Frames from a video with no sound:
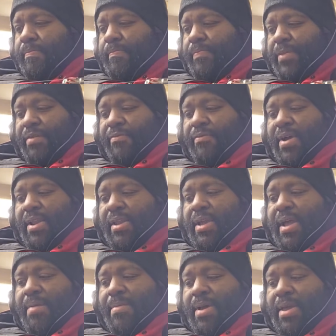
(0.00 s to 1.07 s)
I finally
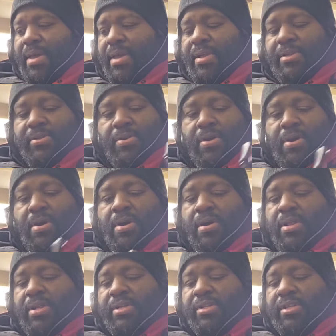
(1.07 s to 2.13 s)
got my hands on
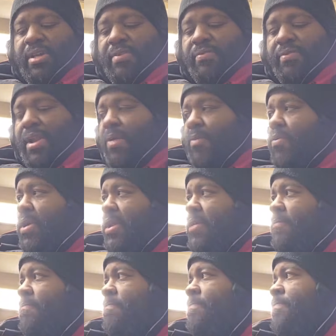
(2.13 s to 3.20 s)
all of the stuff that I
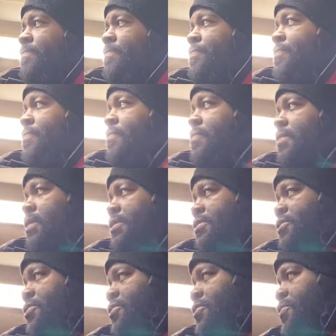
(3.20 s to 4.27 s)
wanted
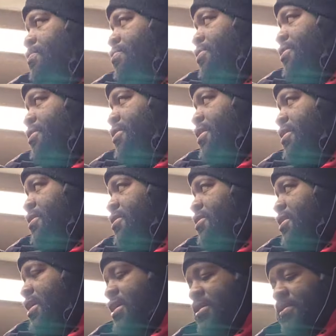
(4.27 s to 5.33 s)
to present
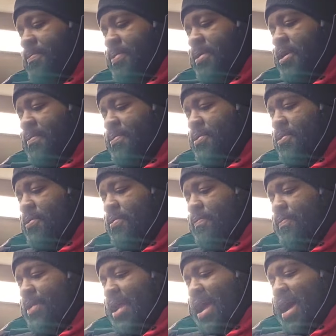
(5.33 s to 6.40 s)
to other people
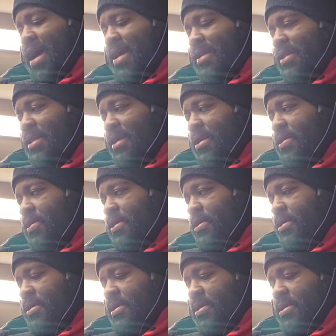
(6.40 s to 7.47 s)
that I think
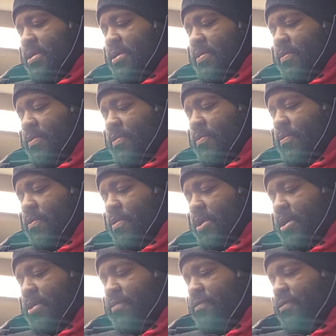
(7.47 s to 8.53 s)
would
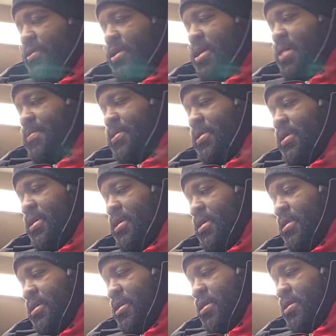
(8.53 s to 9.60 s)
work phenomenally
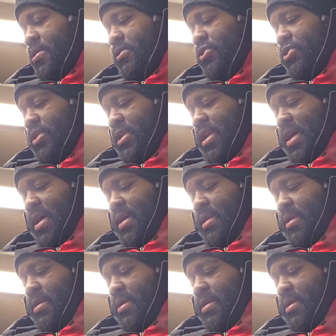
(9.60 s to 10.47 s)
in the ultralight